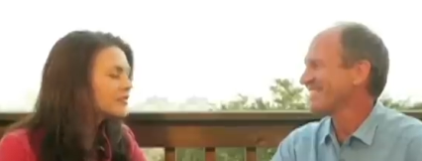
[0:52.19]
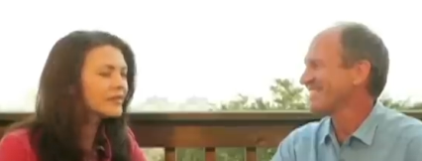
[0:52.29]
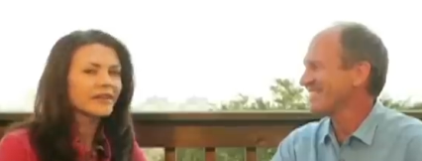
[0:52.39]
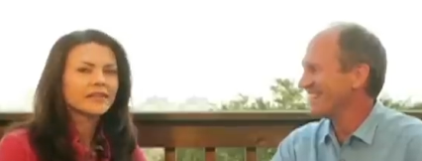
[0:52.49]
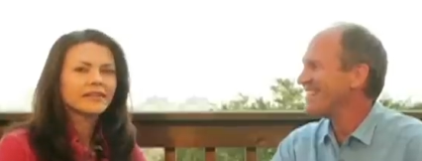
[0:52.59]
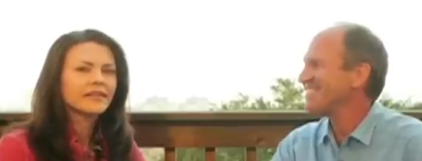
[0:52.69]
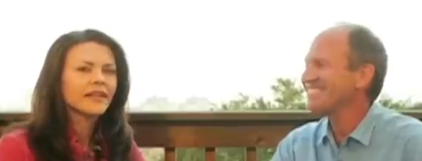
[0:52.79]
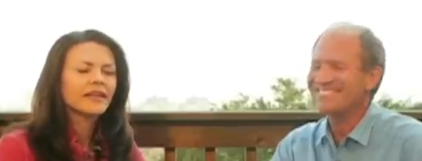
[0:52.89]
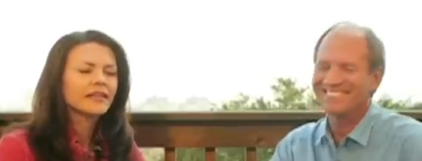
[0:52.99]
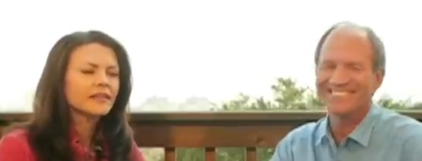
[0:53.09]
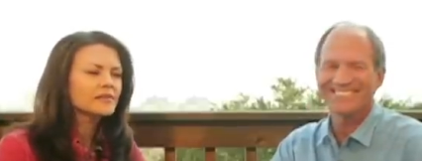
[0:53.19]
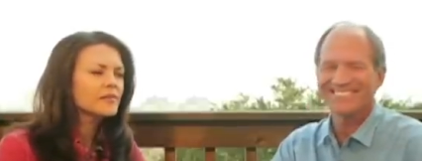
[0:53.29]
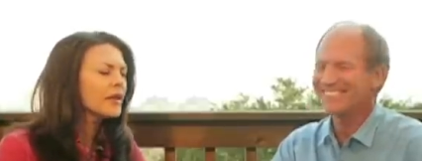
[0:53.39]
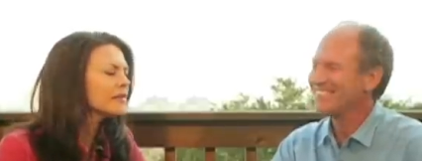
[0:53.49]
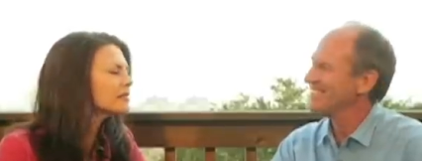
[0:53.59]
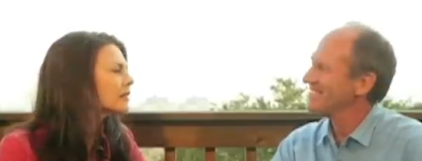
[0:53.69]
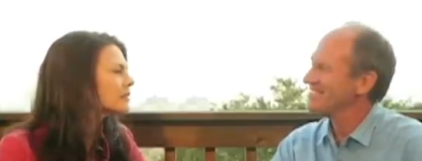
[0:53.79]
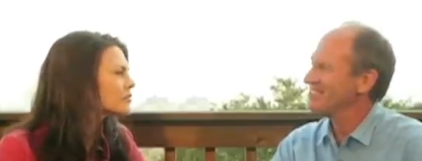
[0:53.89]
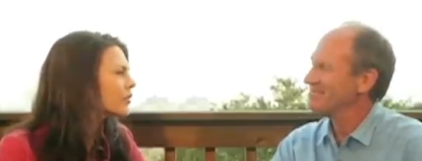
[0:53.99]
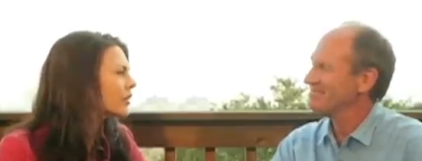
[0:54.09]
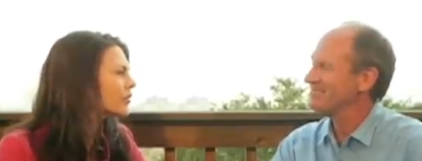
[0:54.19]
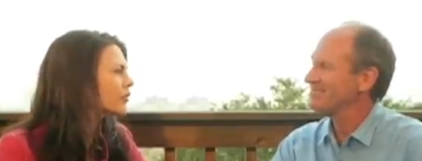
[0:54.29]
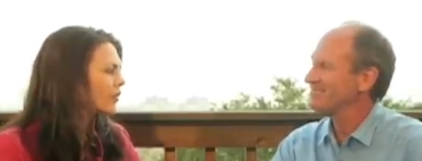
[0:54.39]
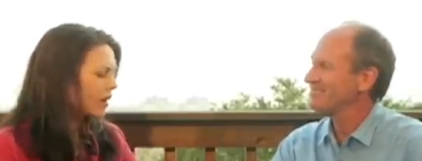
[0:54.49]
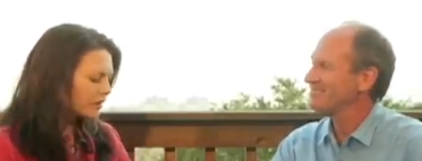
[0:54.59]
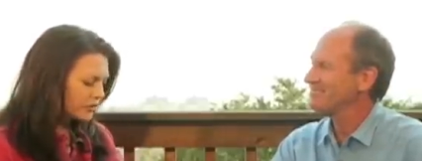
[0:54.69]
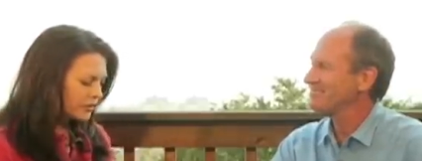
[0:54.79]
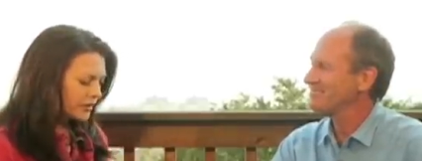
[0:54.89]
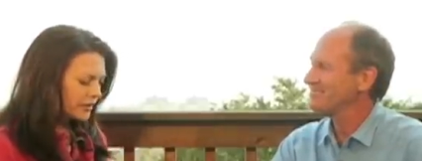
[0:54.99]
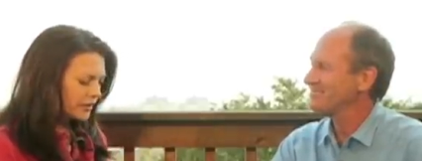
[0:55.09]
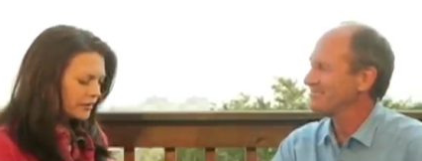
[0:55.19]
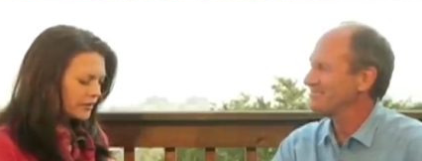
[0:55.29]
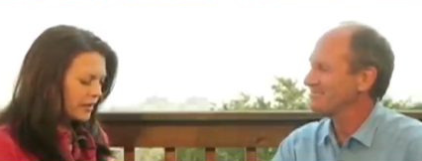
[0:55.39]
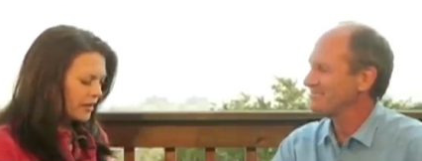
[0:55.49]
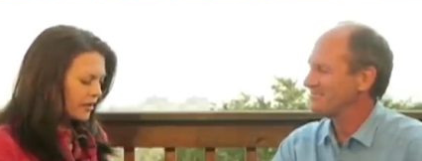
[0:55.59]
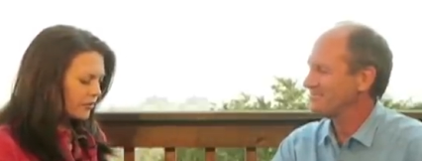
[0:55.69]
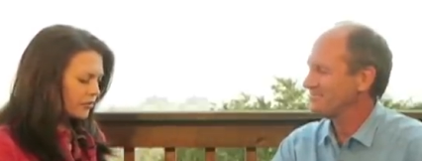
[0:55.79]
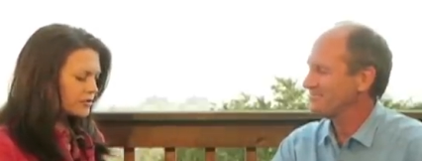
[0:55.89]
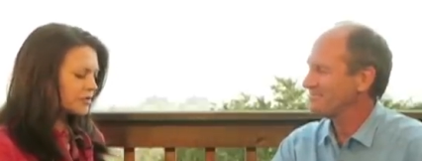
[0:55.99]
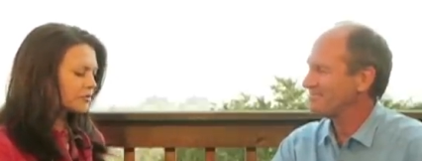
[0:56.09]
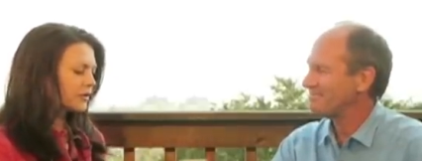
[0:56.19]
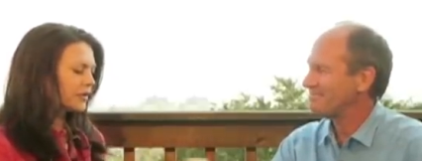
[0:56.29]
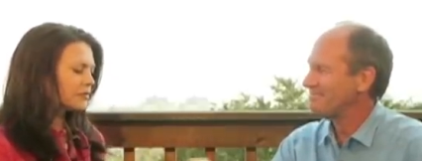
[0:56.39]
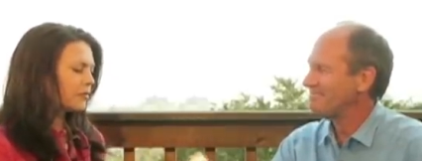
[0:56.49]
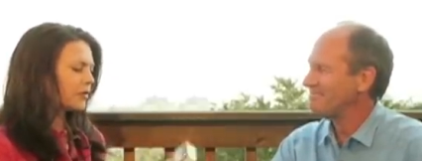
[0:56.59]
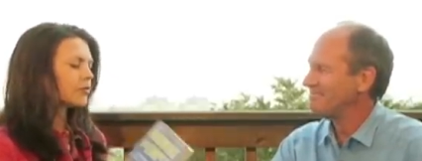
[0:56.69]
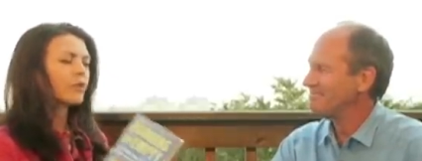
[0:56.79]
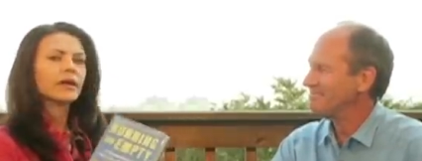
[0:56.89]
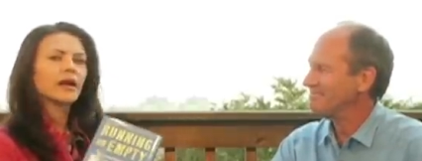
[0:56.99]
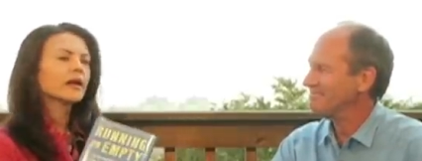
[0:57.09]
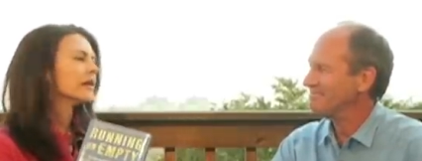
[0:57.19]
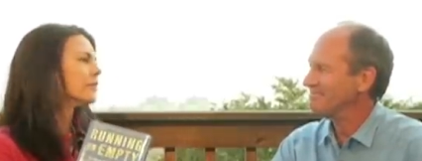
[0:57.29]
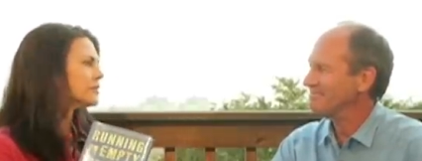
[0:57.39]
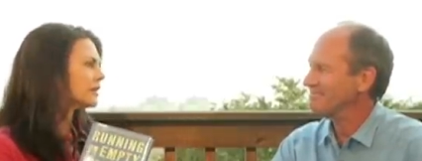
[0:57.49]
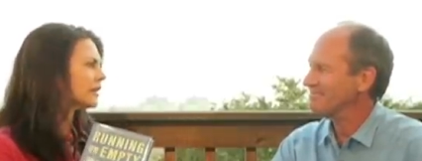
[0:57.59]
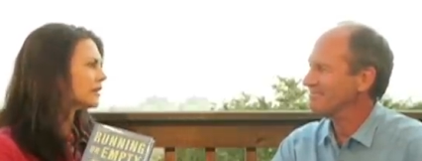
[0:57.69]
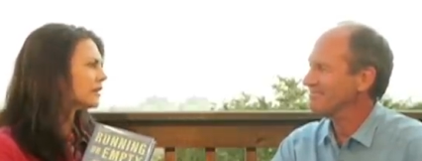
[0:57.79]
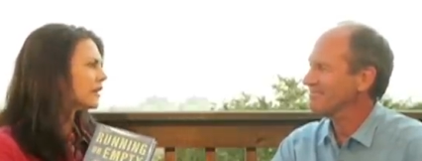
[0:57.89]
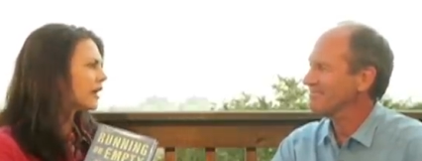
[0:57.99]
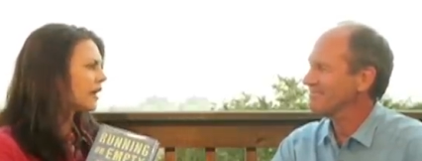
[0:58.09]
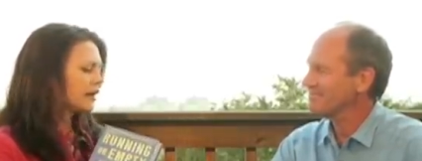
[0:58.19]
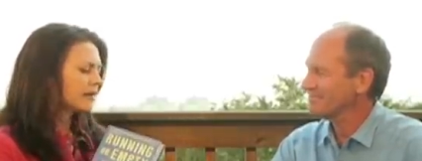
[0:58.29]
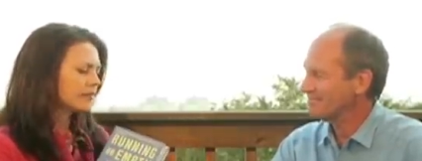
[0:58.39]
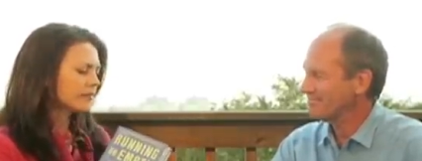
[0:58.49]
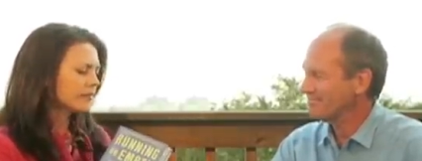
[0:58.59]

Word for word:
Speaker 1: to it. And yeah. It's an amazing story. You chronicle it, and your just released book, Running on Empty. Um,